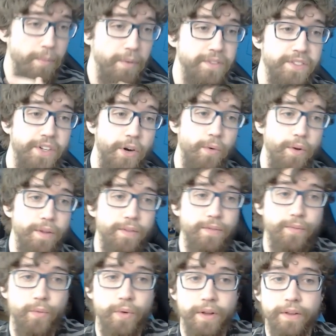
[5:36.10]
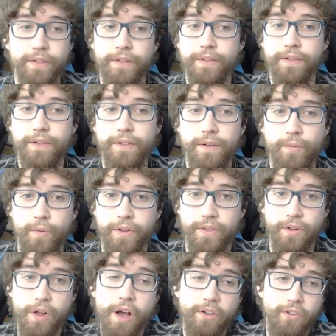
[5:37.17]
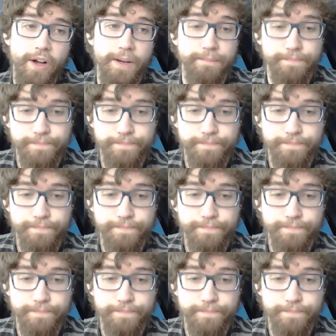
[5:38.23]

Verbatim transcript: gonna start with with with the log line,